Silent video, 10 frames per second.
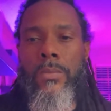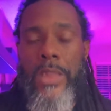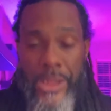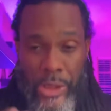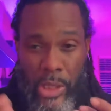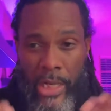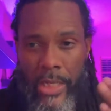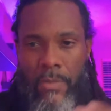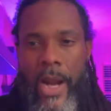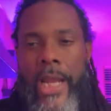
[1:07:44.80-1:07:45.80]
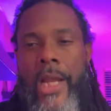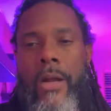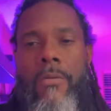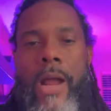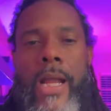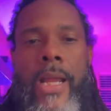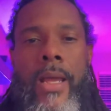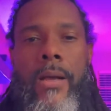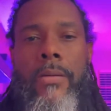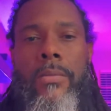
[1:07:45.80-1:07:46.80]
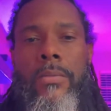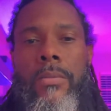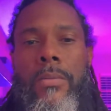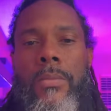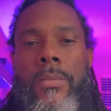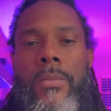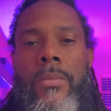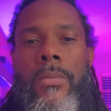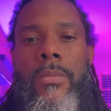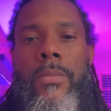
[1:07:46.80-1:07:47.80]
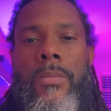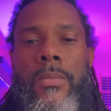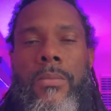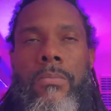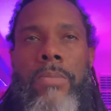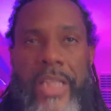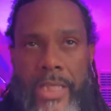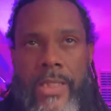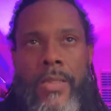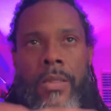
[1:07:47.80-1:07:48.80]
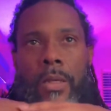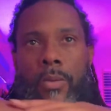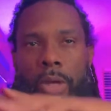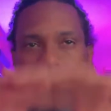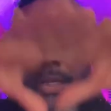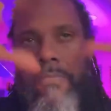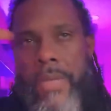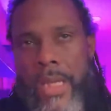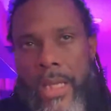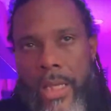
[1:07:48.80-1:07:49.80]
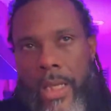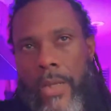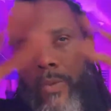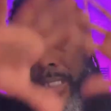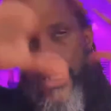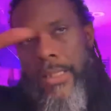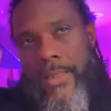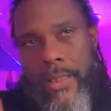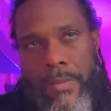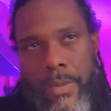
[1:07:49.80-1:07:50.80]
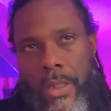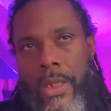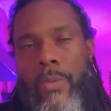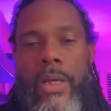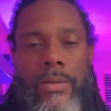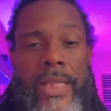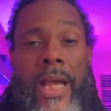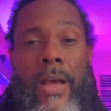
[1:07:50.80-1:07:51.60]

It's starting right here, right now. Because within me and within this community, we'll dive